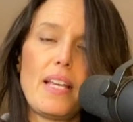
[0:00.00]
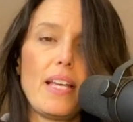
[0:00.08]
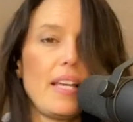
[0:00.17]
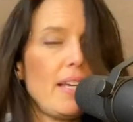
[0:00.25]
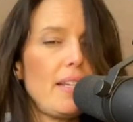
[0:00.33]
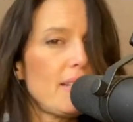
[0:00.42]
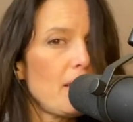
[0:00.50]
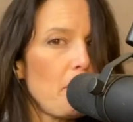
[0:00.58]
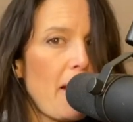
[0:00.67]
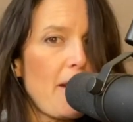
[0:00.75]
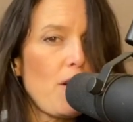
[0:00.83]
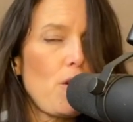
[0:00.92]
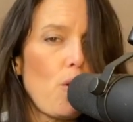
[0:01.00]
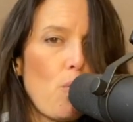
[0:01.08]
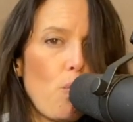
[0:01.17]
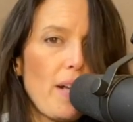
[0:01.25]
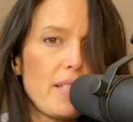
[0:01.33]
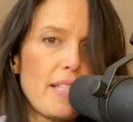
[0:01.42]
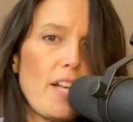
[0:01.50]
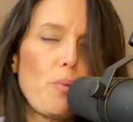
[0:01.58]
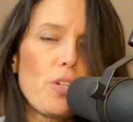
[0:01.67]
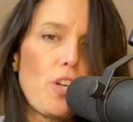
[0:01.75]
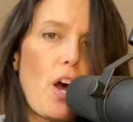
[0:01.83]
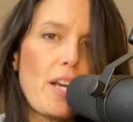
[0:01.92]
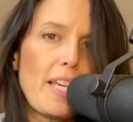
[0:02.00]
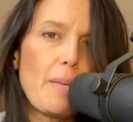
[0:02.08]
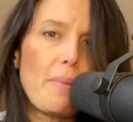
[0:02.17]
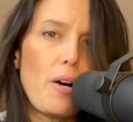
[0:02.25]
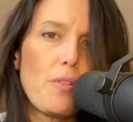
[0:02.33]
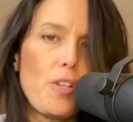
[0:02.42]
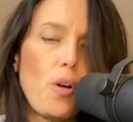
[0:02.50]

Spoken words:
It doesn't matter what scale we're talking about.